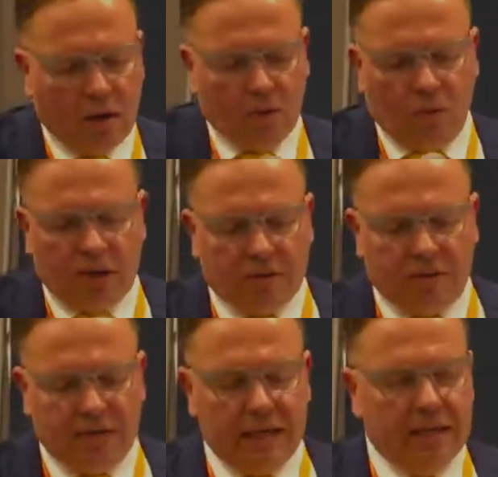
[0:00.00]
what
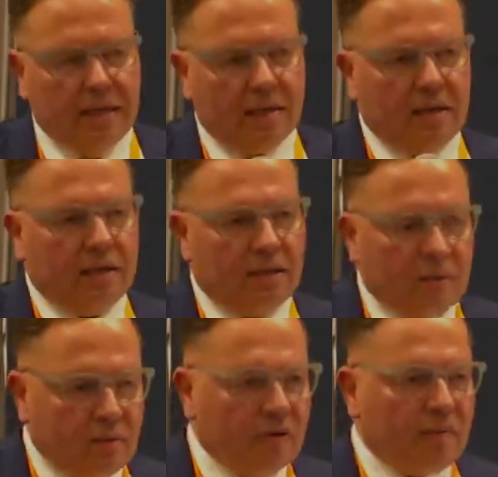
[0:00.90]
we
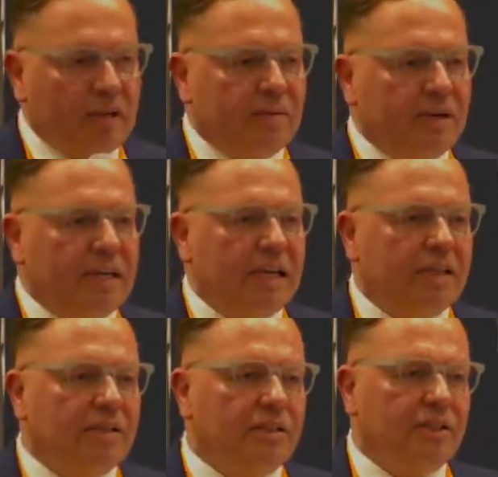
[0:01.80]
need
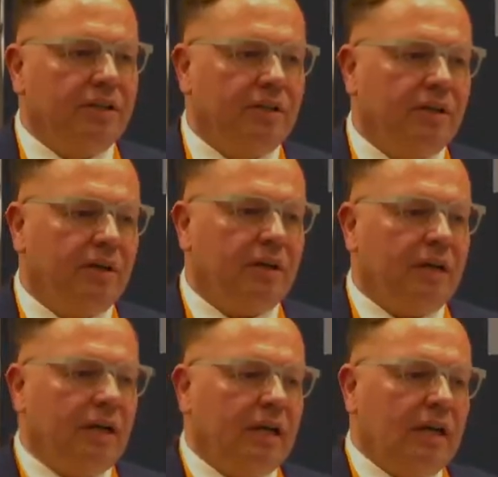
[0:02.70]
to do
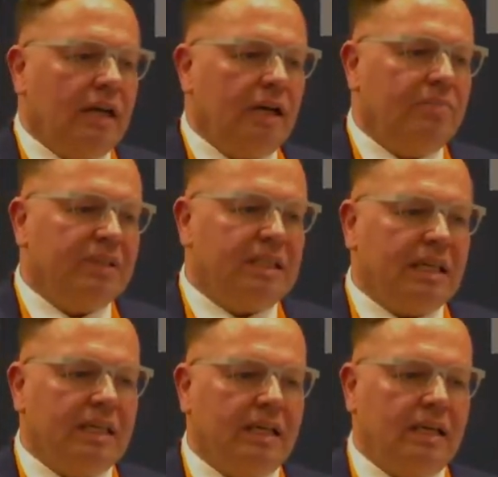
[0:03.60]
in
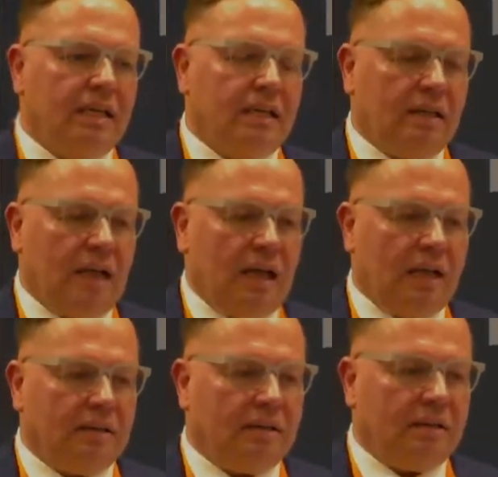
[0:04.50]
particular,
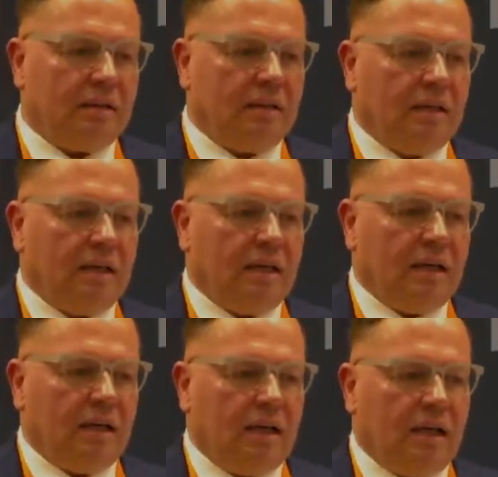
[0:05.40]
and
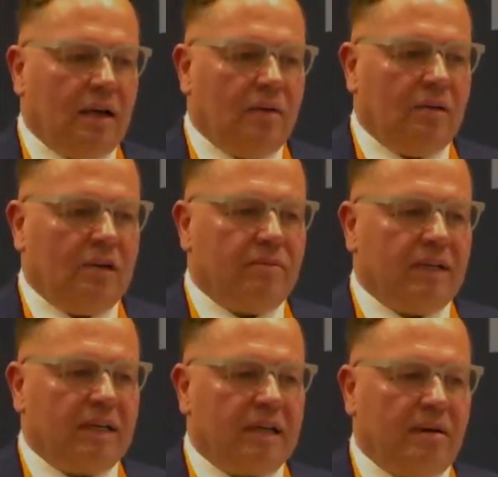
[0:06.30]
when
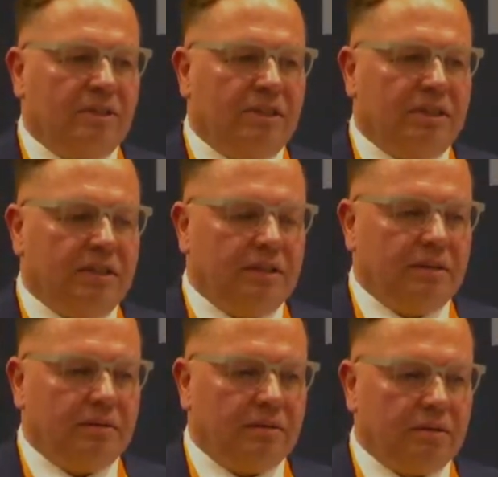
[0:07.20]
it comes to
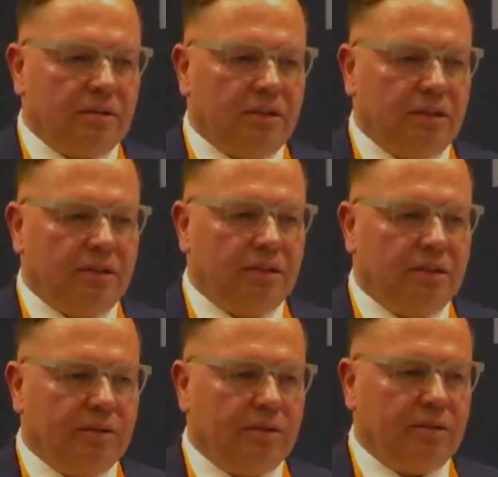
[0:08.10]

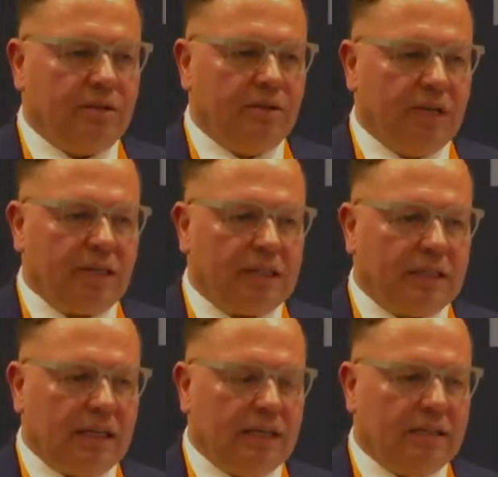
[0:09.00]
risk,
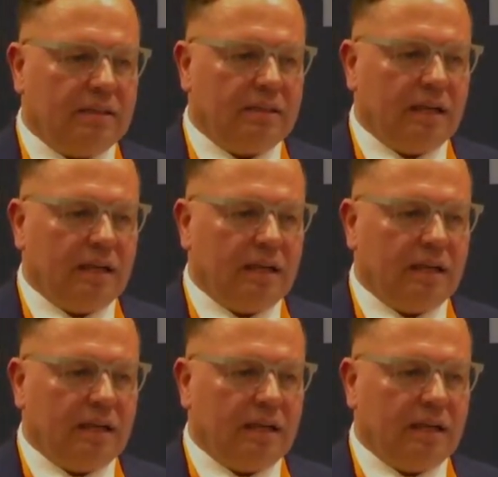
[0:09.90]
is